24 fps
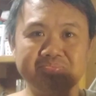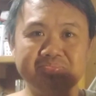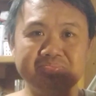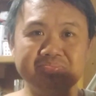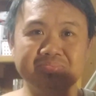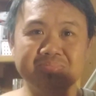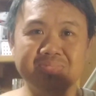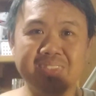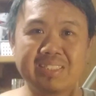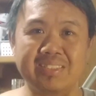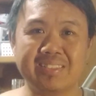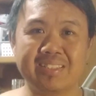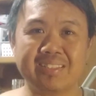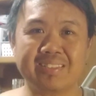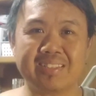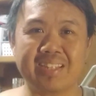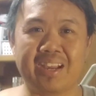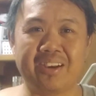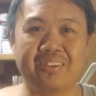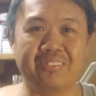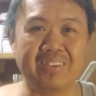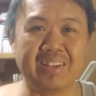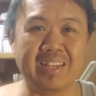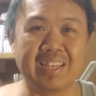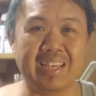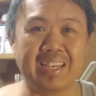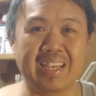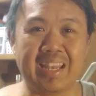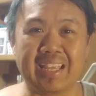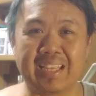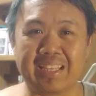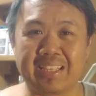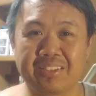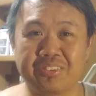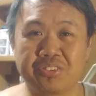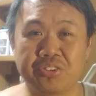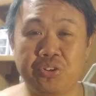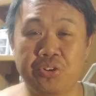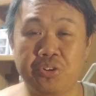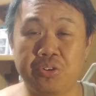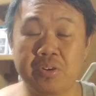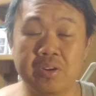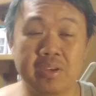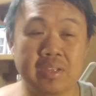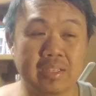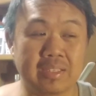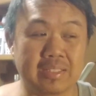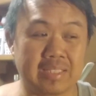this is I really like, so
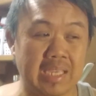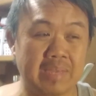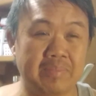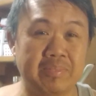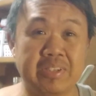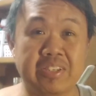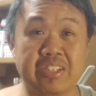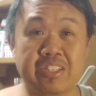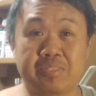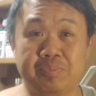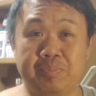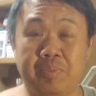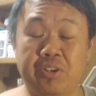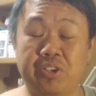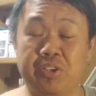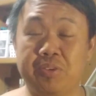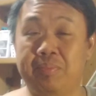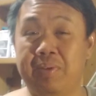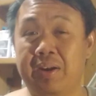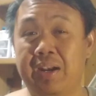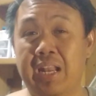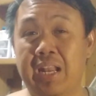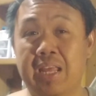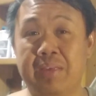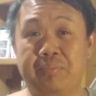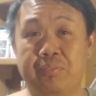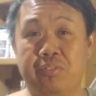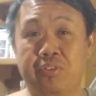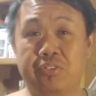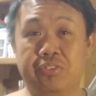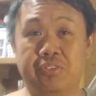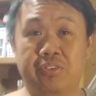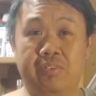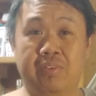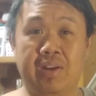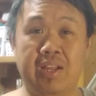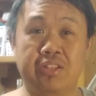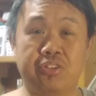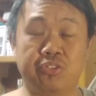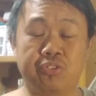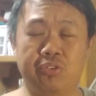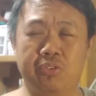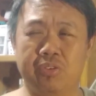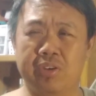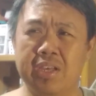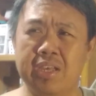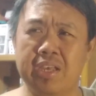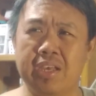gaming is part of my life also, right?
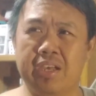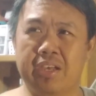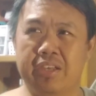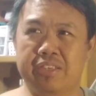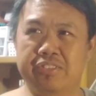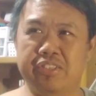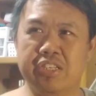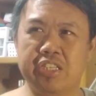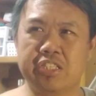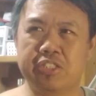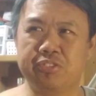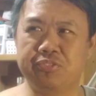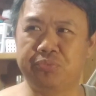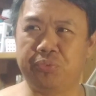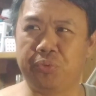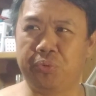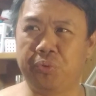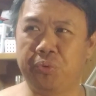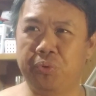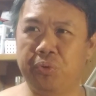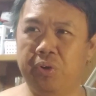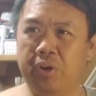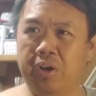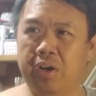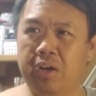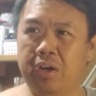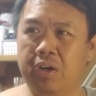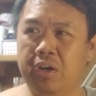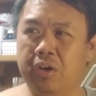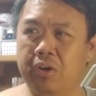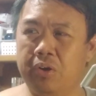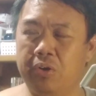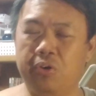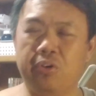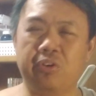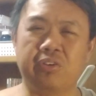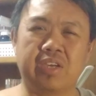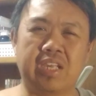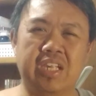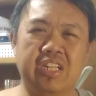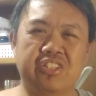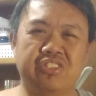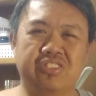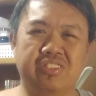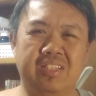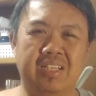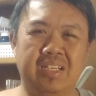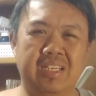So just for
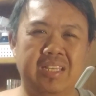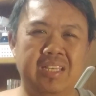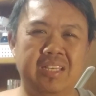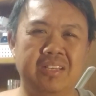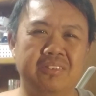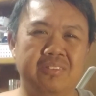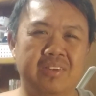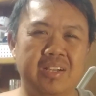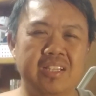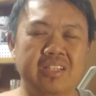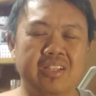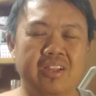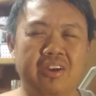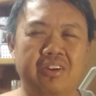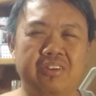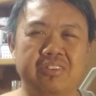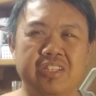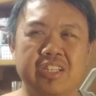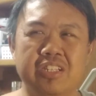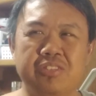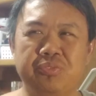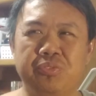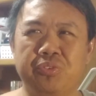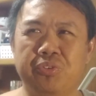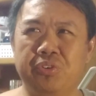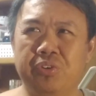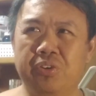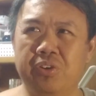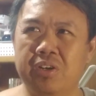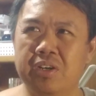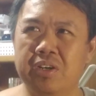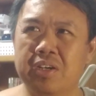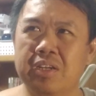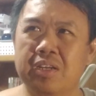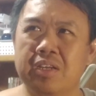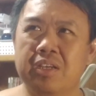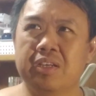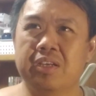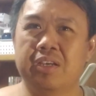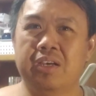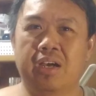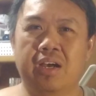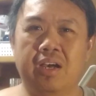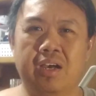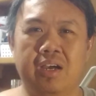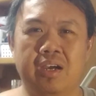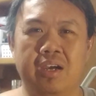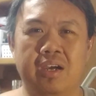occasionally, right? Oh, just for
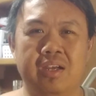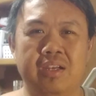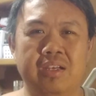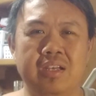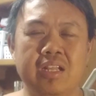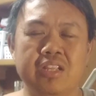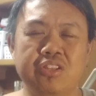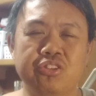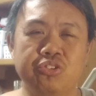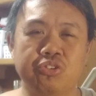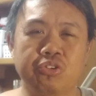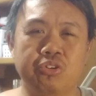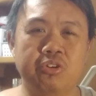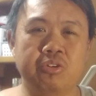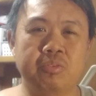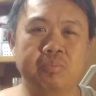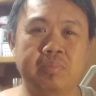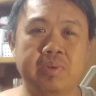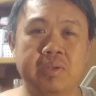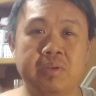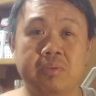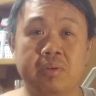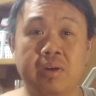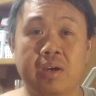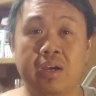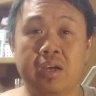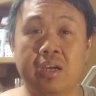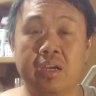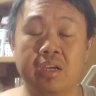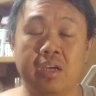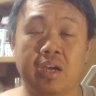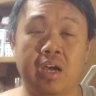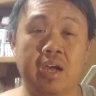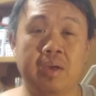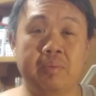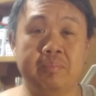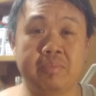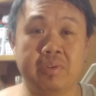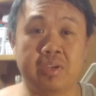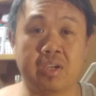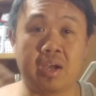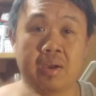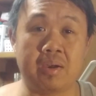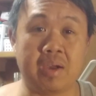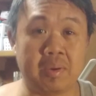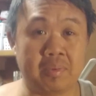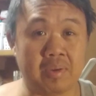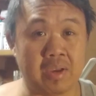not so
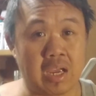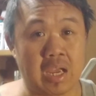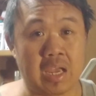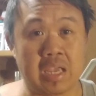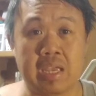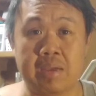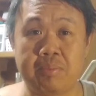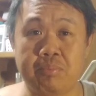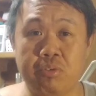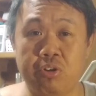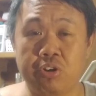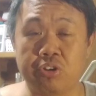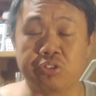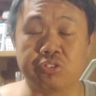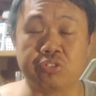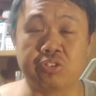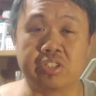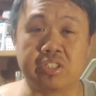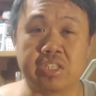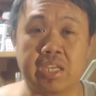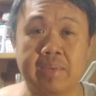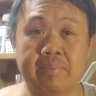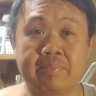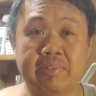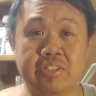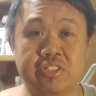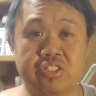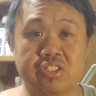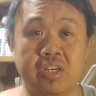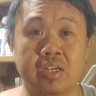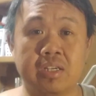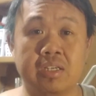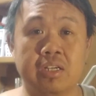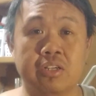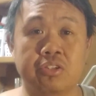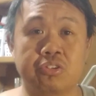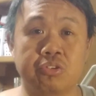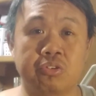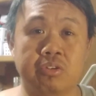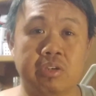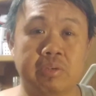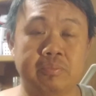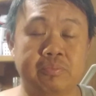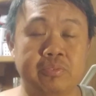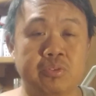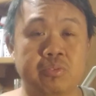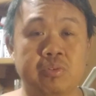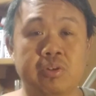I have also a gaming channel, so
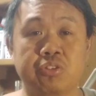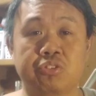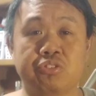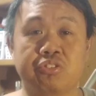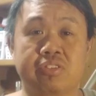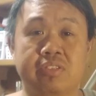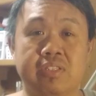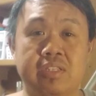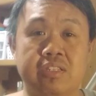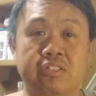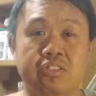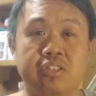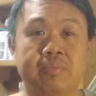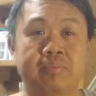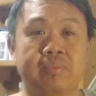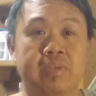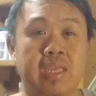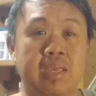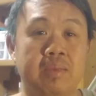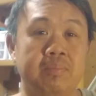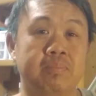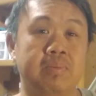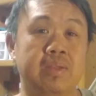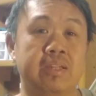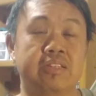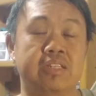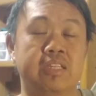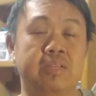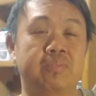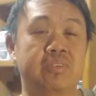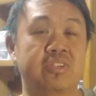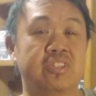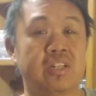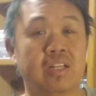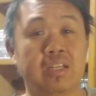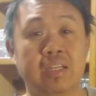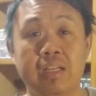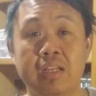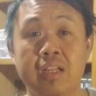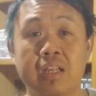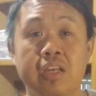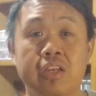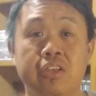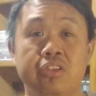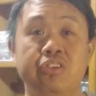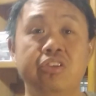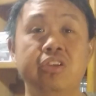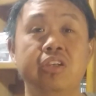if you want to see some gameplays in my channel,
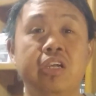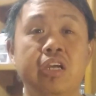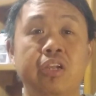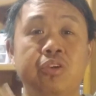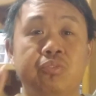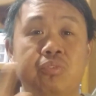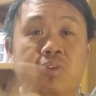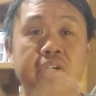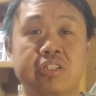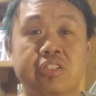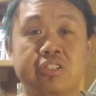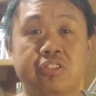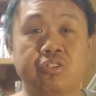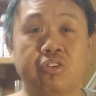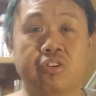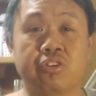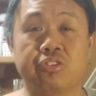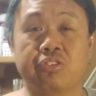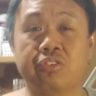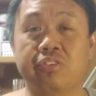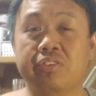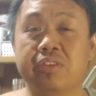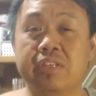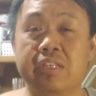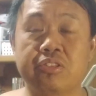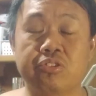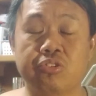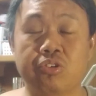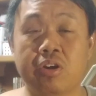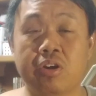you can watch it also, since